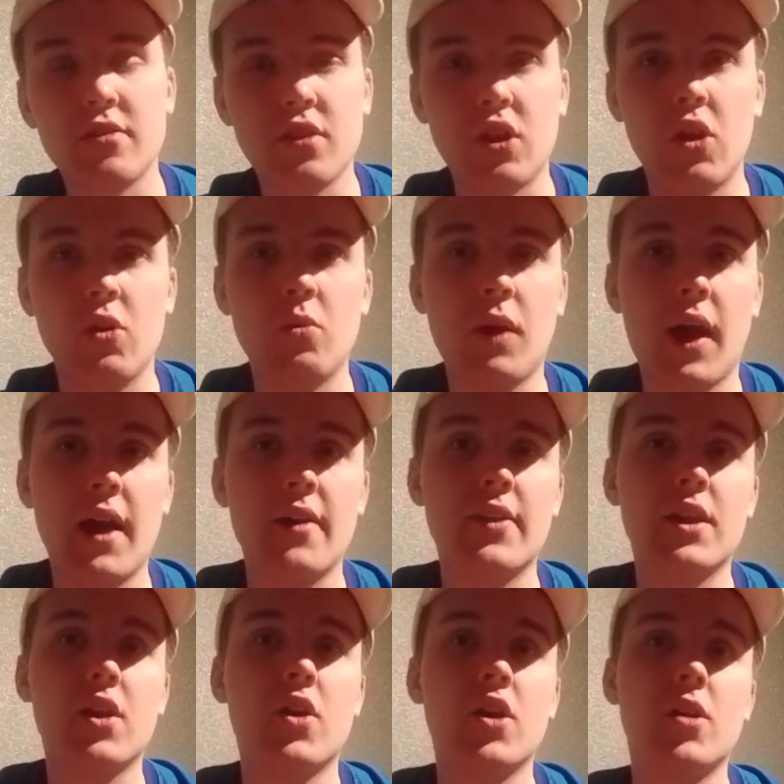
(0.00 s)
to
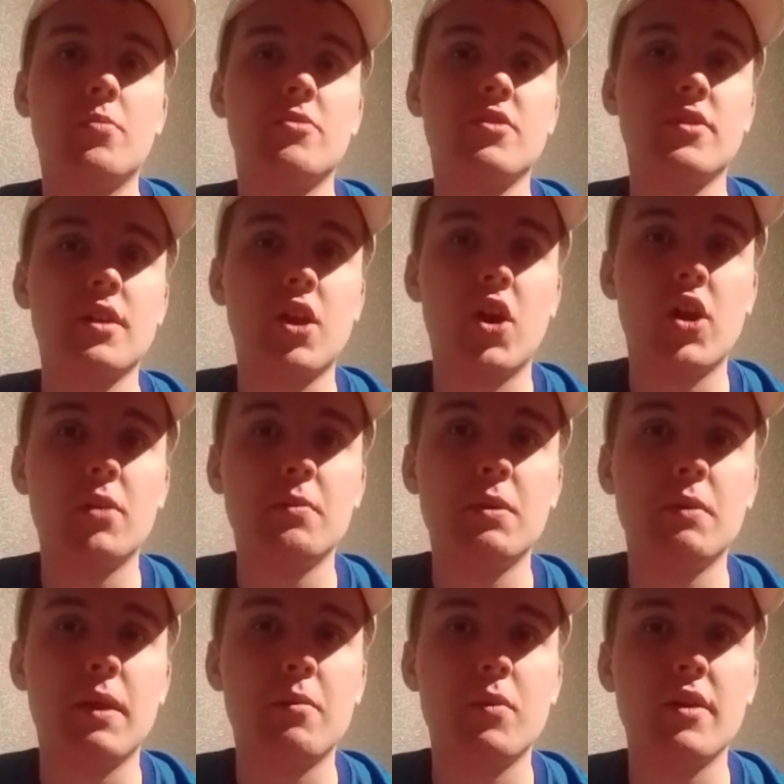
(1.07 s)
the lineup. So the lineup we
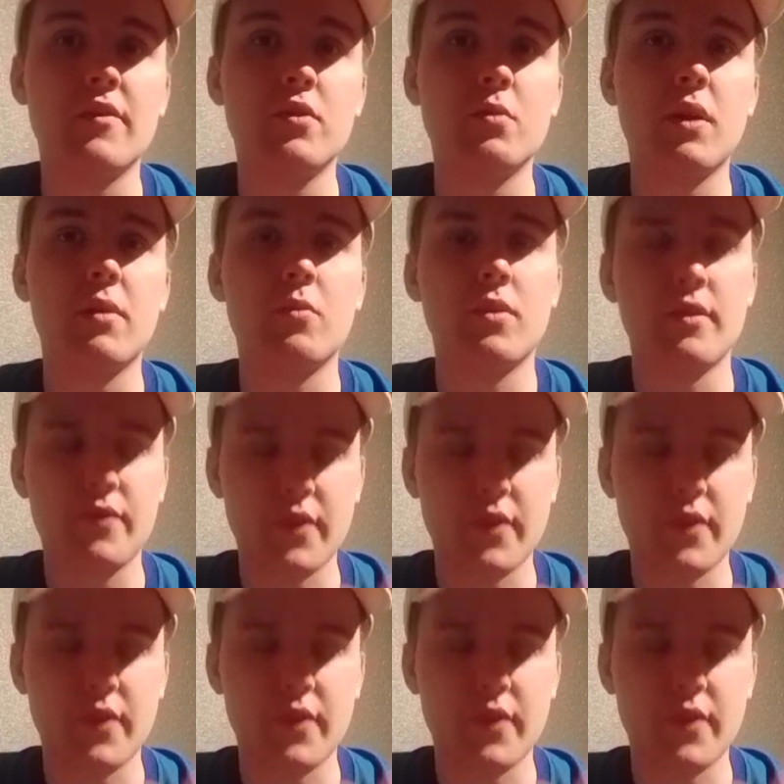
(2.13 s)
went with well,